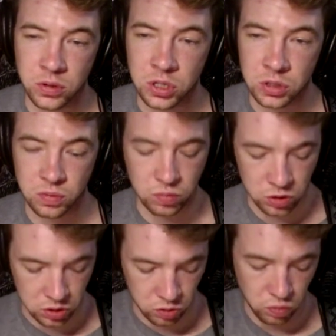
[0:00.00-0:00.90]
it
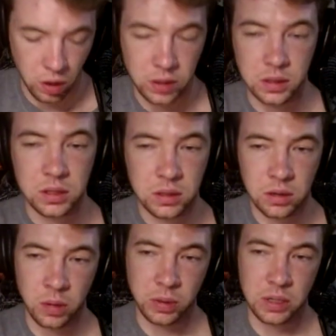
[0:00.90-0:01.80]
just runs
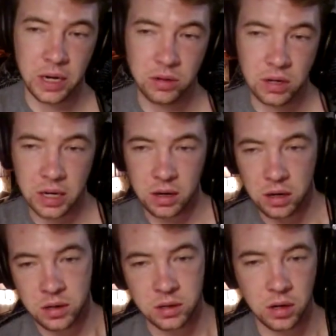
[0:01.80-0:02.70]
up and down the neck,
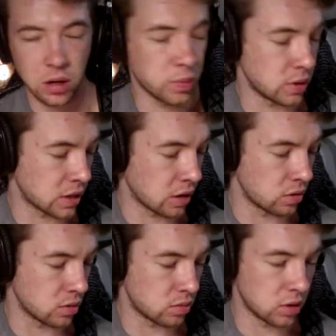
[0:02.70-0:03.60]
up and
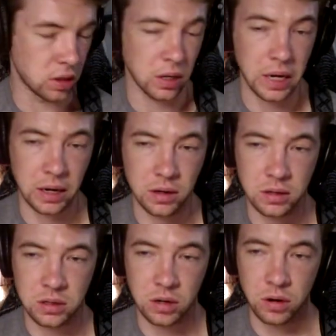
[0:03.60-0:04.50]
down the neck
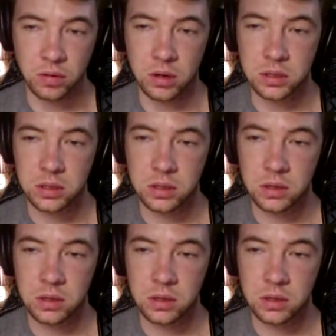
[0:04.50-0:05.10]
guitar runs.